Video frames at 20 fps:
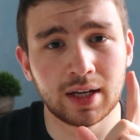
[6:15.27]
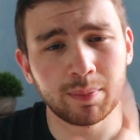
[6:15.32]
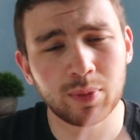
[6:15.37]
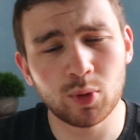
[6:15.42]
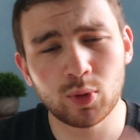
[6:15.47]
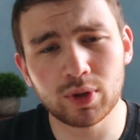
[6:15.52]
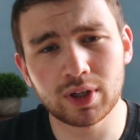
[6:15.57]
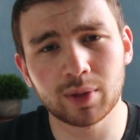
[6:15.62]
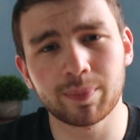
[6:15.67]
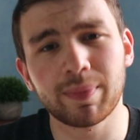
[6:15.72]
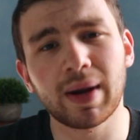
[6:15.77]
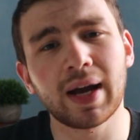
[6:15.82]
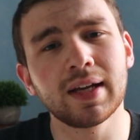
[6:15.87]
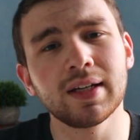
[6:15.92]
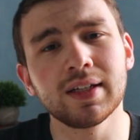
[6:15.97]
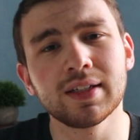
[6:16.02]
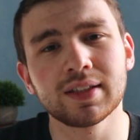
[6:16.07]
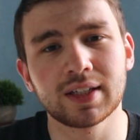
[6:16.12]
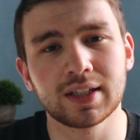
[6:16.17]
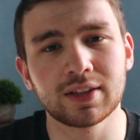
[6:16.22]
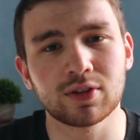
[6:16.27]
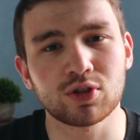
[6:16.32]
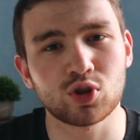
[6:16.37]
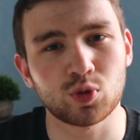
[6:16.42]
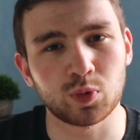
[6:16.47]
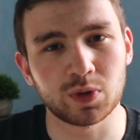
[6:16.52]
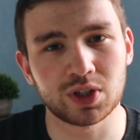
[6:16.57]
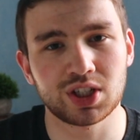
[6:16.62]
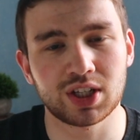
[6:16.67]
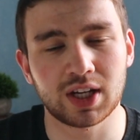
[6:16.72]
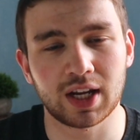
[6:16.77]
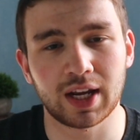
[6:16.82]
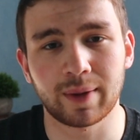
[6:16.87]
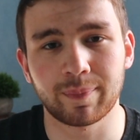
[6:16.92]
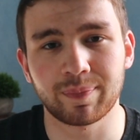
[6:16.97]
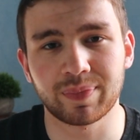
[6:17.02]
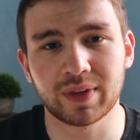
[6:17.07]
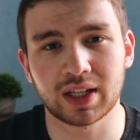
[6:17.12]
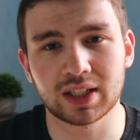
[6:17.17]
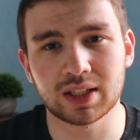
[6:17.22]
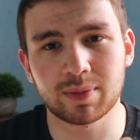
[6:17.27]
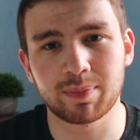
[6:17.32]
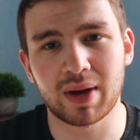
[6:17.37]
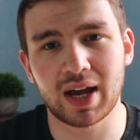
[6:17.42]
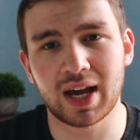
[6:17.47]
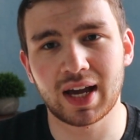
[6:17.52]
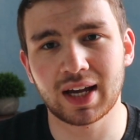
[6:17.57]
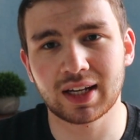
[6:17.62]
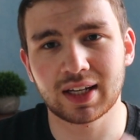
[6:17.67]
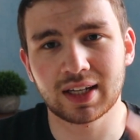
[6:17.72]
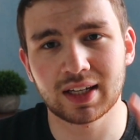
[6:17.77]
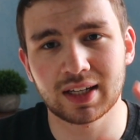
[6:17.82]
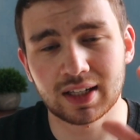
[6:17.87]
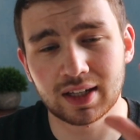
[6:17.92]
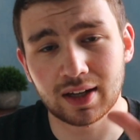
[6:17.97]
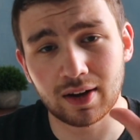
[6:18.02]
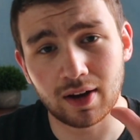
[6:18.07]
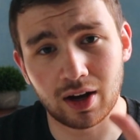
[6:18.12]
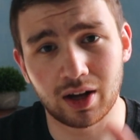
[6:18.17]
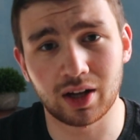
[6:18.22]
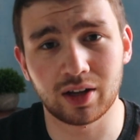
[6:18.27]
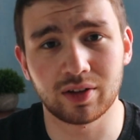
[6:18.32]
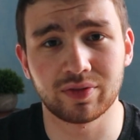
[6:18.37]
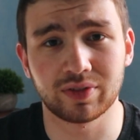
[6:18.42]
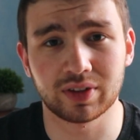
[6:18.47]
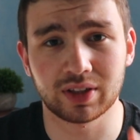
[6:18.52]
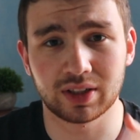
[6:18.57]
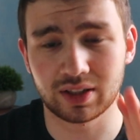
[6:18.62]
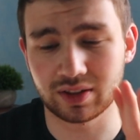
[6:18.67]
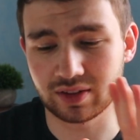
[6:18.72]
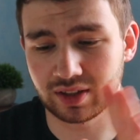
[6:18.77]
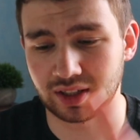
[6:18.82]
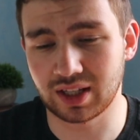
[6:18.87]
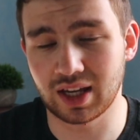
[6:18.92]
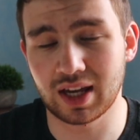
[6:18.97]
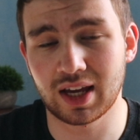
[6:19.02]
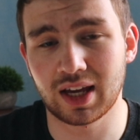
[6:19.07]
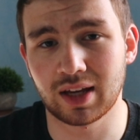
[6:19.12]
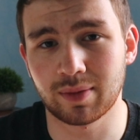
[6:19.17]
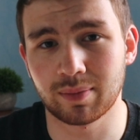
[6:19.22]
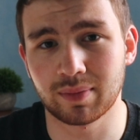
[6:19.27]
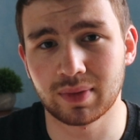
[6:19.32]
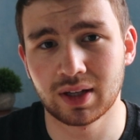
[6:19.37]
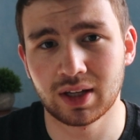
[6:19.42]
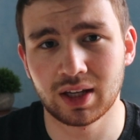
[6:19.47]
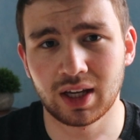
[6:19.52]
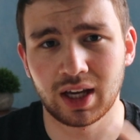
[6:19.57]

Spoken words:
But when you're buying a Nintendo Switch game, on the back of the game,